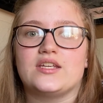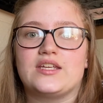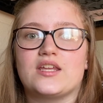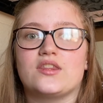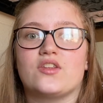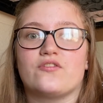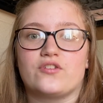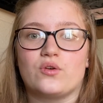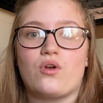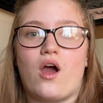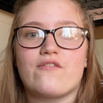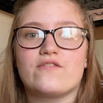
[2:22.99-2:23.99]
get the
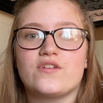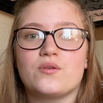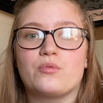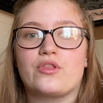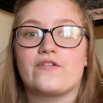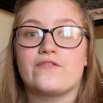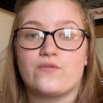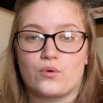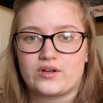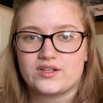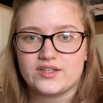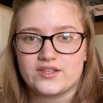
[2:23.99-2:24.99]
float off of him with a
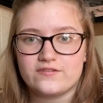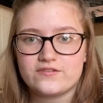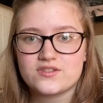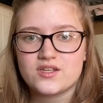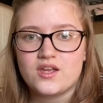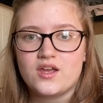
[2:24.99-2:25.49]
forklift.